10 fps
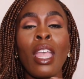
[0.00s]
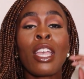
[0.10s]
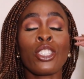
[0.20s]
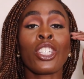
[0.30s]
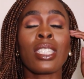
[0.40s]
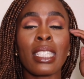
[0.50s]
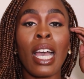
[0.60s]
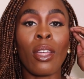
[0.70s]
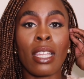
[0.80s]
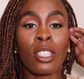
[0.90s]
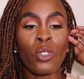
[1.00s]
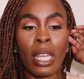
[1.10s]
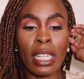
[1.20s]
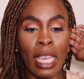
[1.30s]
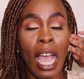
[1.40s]
As you can tell, there's a
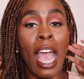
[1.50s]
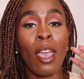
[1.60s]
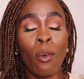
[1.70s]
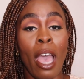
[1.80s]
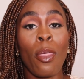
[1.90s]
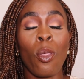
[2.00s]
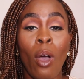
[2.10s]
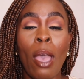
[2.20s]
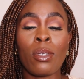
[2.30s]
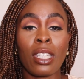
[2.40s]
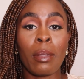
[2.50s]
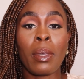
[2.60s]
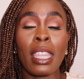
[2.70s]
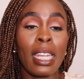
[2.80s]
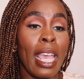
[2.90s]
trend here. I thought I was going to
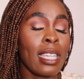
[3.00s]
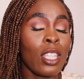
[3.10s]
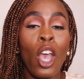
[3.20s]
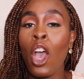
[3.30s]
be the next